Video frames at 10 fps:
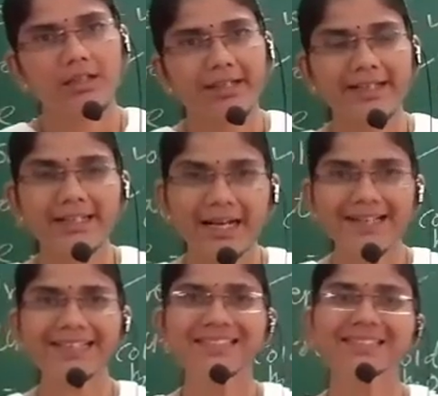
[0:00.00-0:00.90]

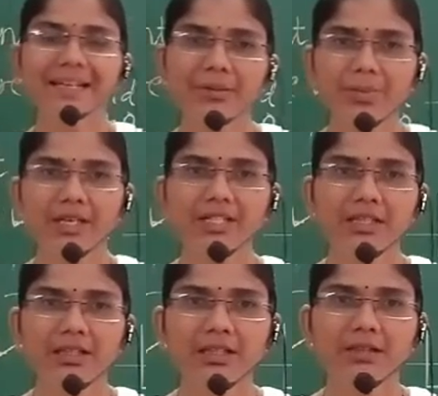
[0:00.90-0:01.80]
regarding the
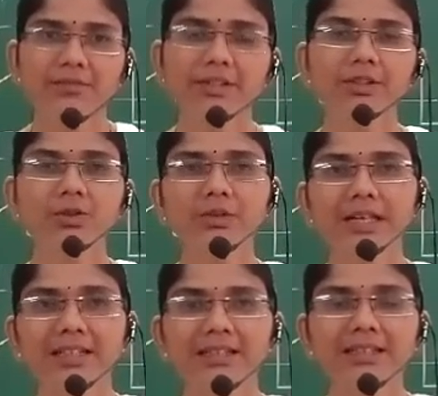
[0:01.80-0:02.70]
temperature, we know
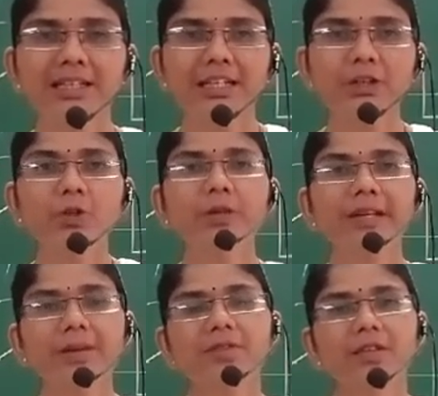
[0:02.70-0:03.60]
that there are two
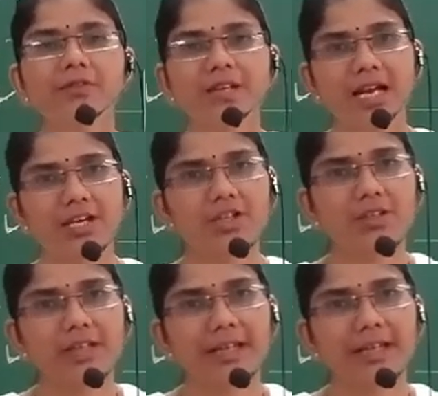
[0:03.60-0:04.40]
types of reaction,